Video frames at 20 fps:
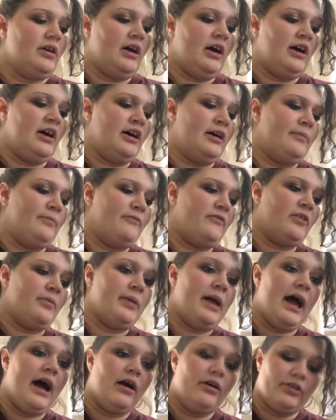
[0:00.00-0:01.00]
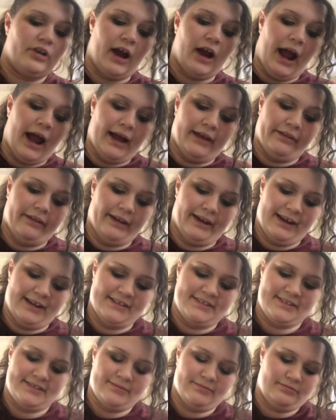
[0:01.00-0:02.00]
For powder
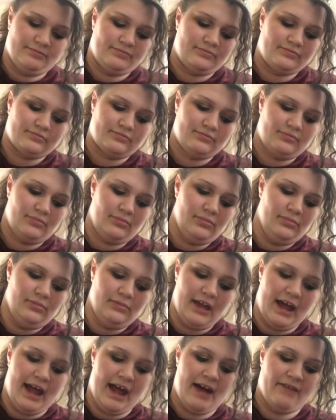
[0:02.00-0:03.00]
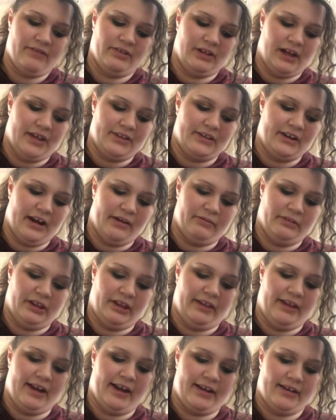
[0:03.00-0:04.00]
highlights, I have a lot that I
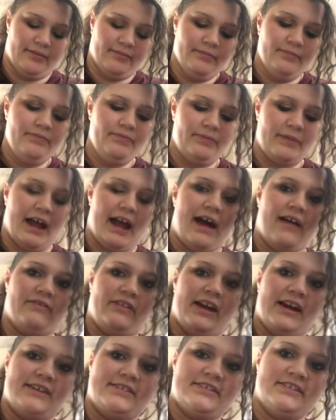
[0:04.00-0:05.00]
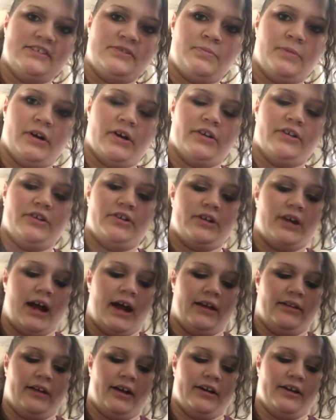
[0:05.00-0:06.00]
really like. I have the Essence Pure Nude
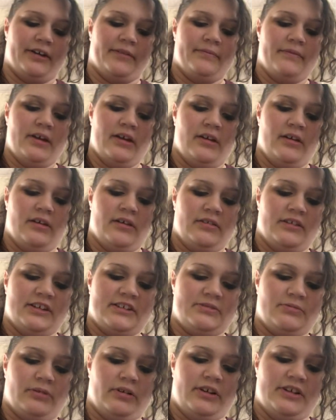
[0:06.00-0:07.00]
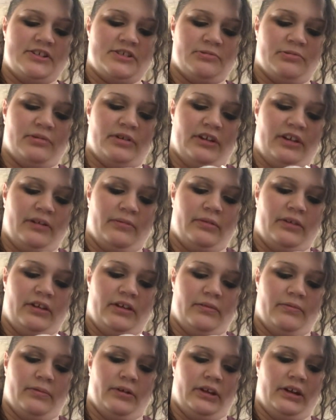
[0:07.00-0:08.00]
Highlighter. This one is really,
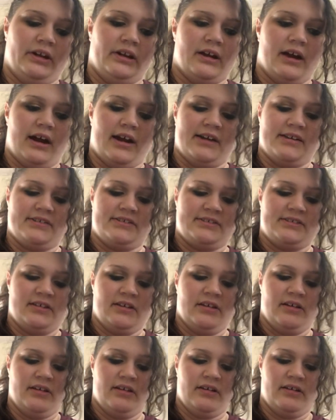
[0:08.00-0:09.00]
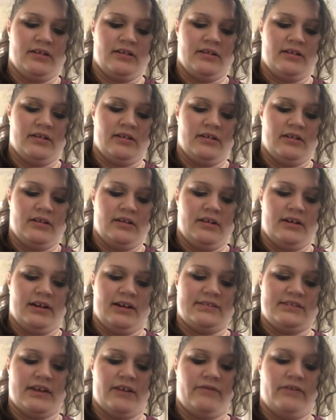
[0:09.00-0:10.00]
really, really nice.
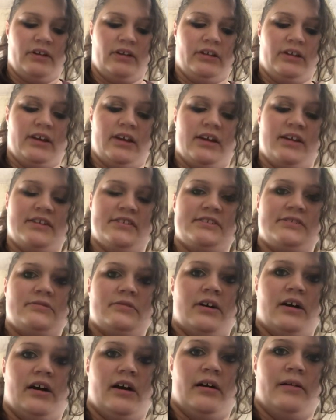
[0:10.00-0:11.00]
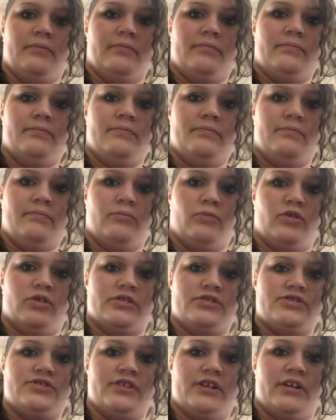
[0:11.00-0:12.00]
It definitely is more
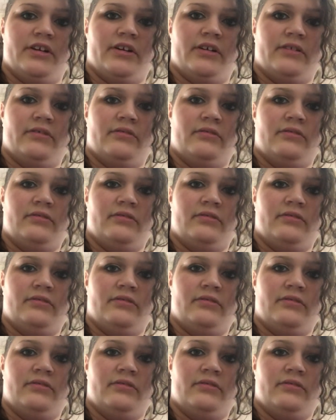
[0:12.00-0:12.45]
sheer.